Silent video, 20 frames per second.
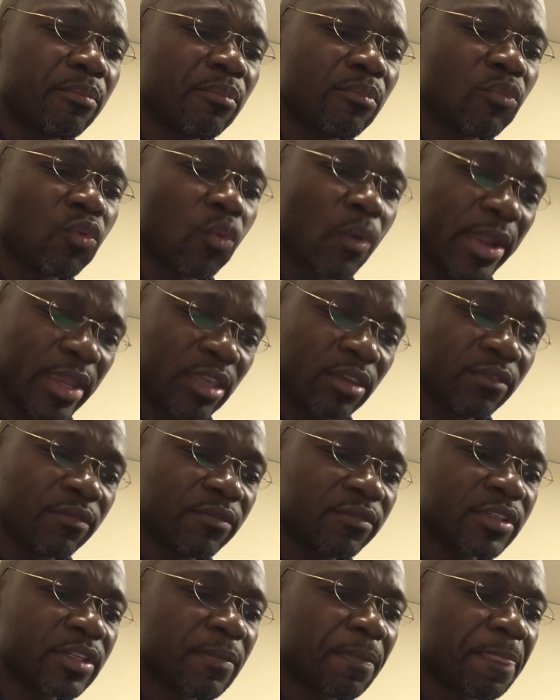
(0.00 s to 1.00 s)

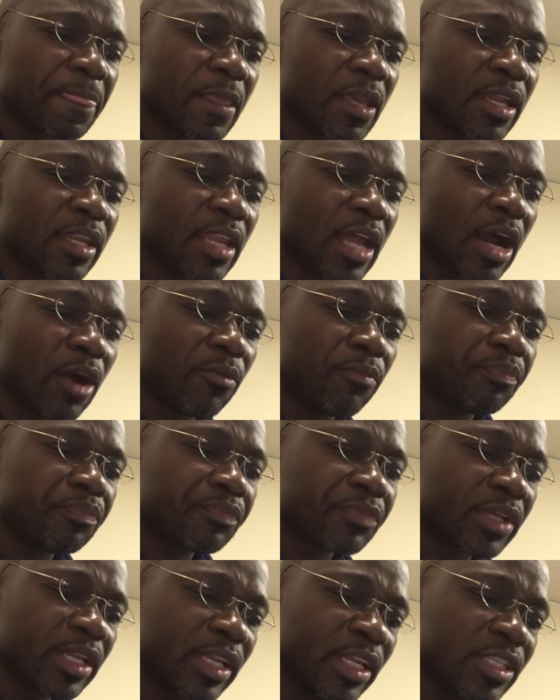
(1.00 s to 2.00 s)
waived. Now,
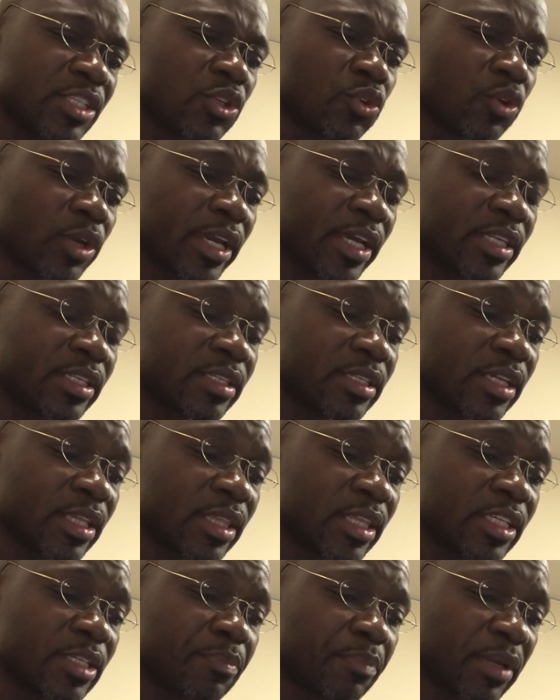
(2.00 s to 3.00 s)
let's look at
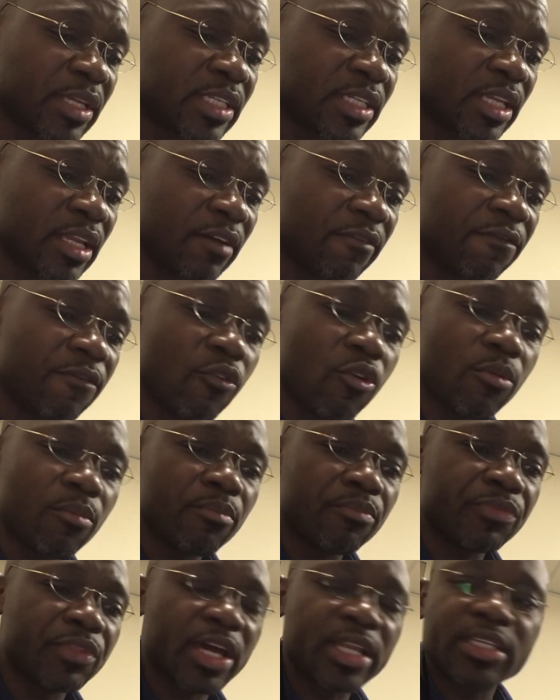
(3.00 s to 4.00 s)
this particular
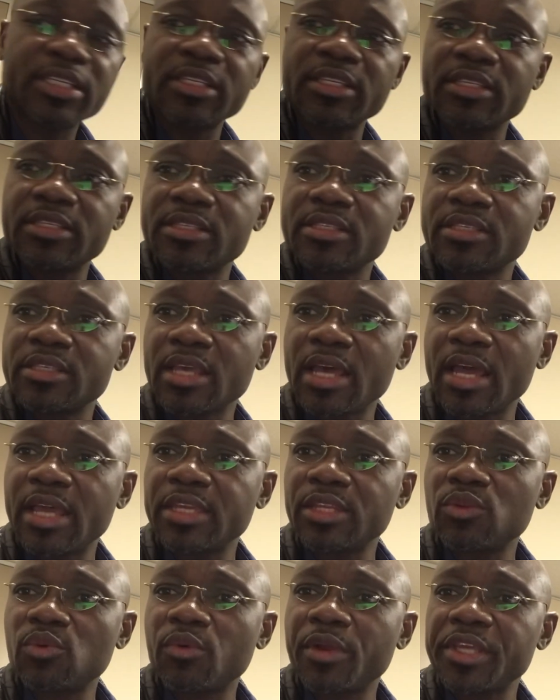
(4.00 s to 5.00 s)
form that is
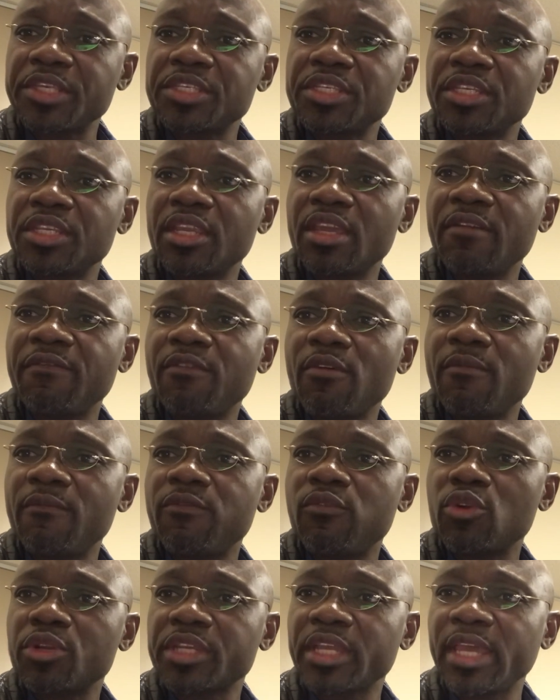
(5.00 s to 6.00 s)
in question here, Form
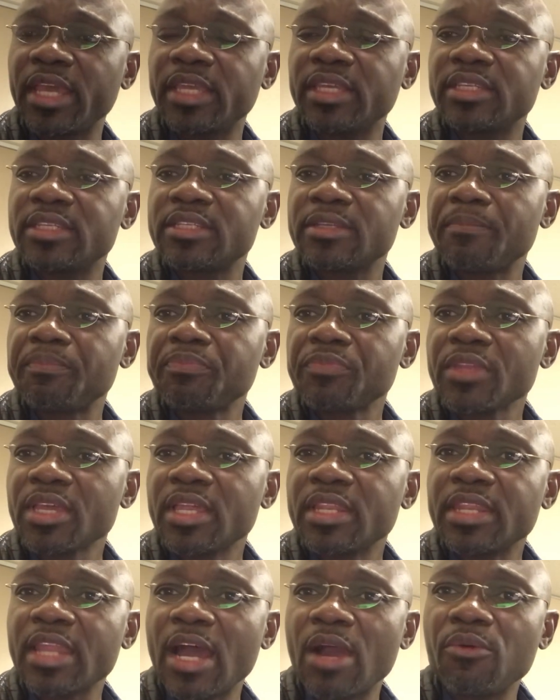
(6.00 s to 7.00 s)
48.
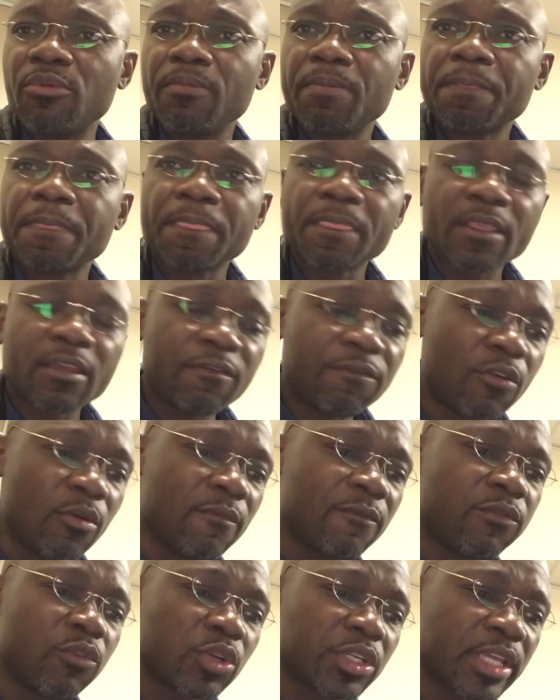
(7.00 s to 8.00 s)
Now,
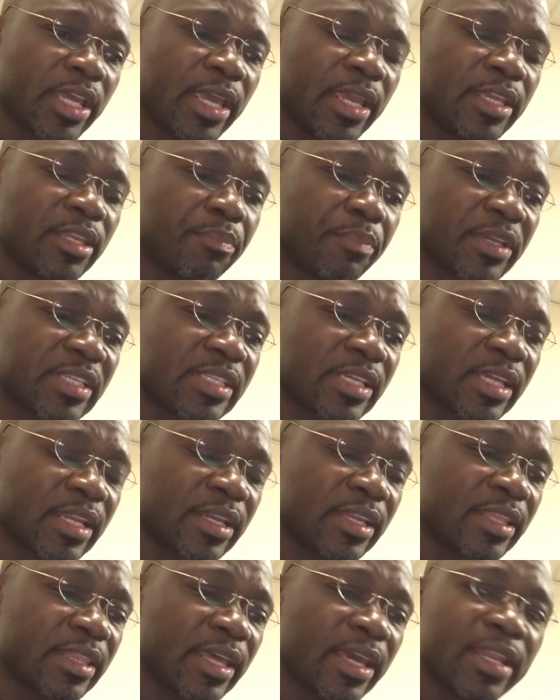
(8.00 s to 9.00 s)
Form 48
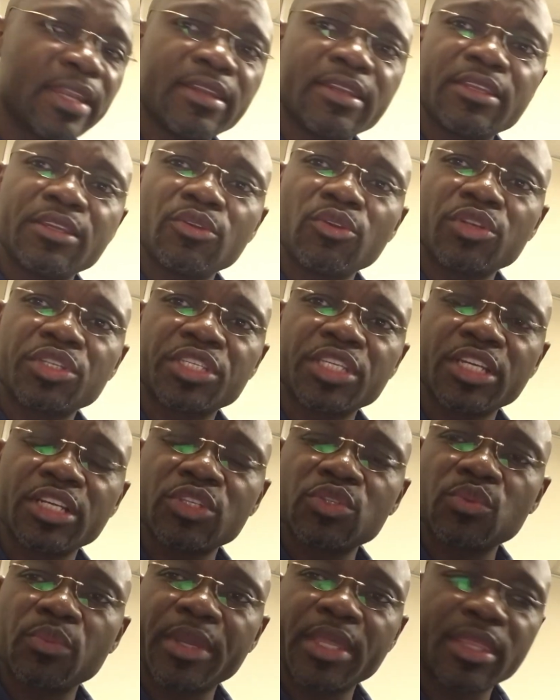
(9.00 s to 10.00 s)
basically then,
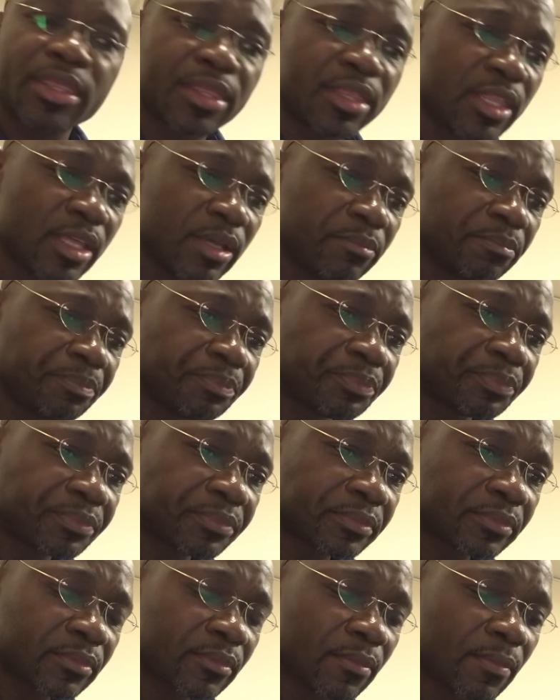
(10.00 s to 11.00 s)
deals with
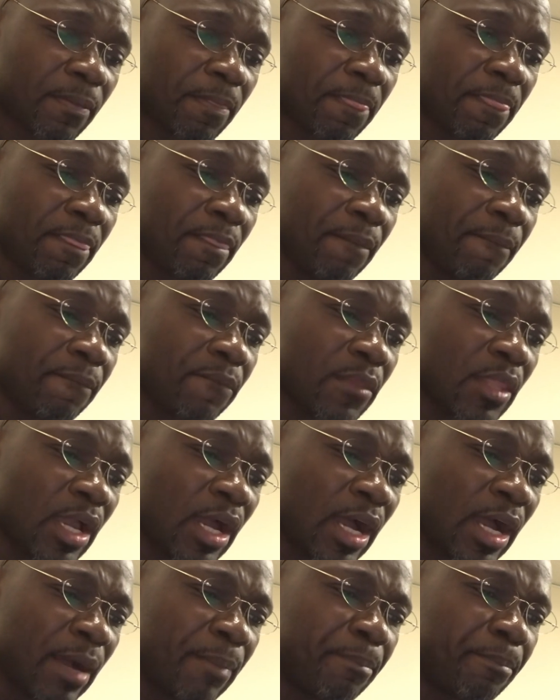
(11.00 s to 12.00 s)

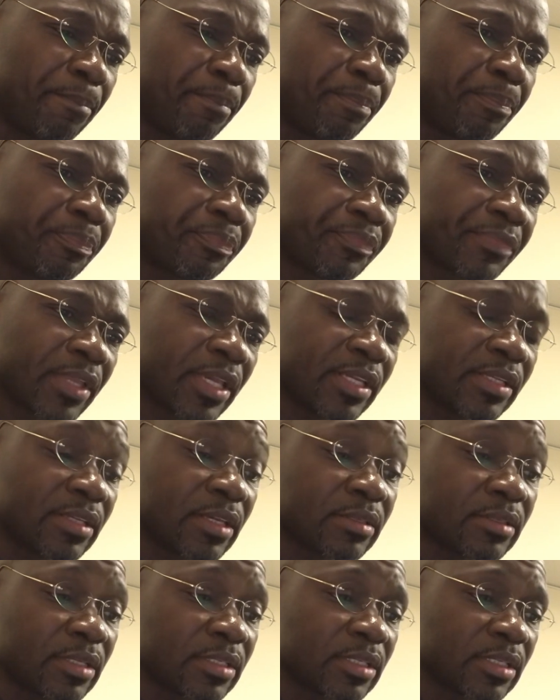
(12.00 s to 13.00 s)

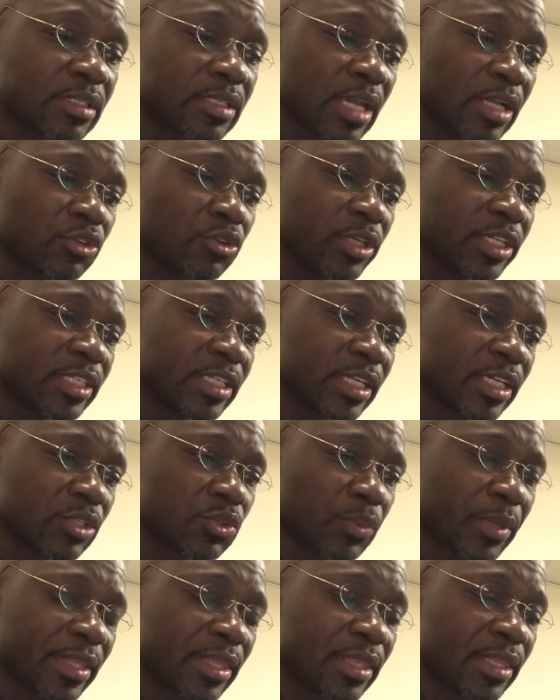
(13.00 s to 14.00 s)
it actually deals
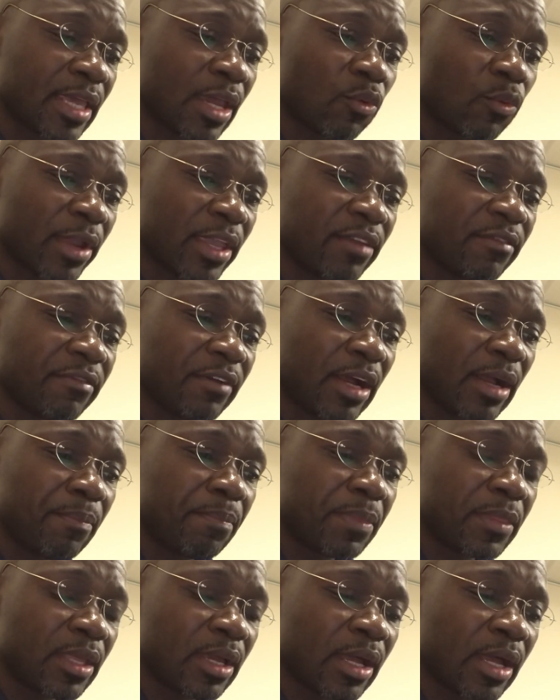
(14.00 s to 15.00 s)
with a waiver
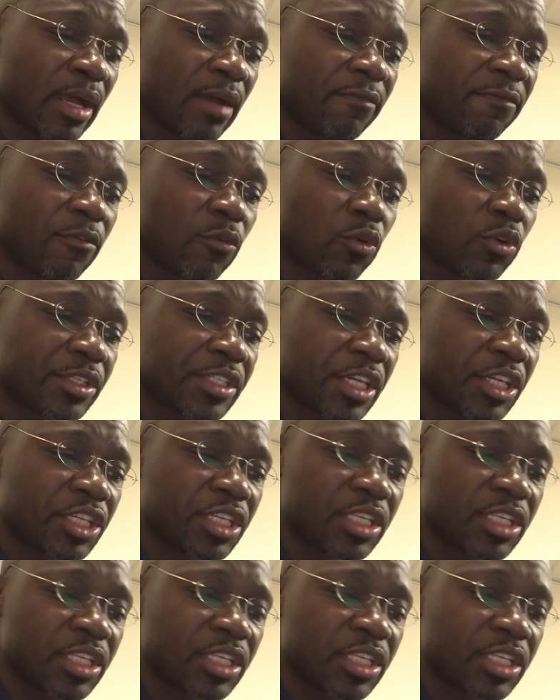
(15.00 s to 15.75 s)
for Section